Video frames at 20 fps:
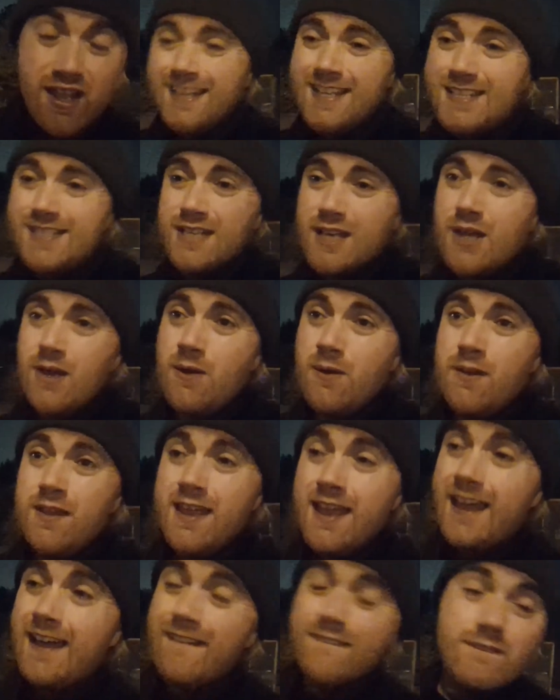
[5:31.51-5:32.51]
So
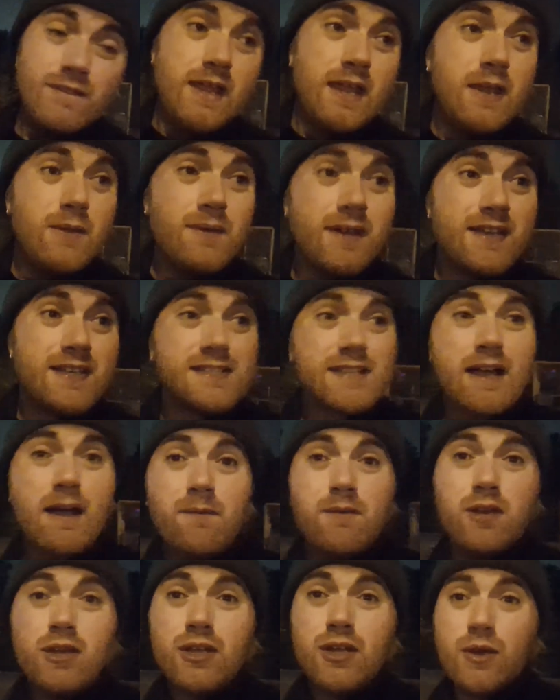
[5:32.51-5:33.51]
yeah, anyways, I'm
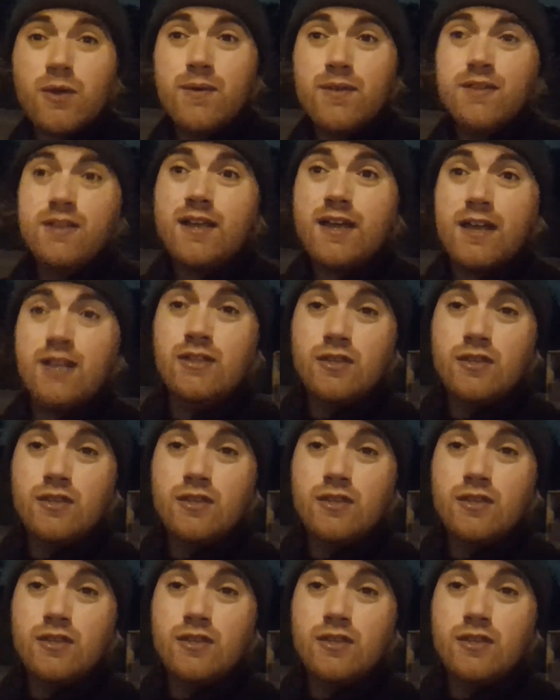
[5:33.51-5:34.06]
gonna go and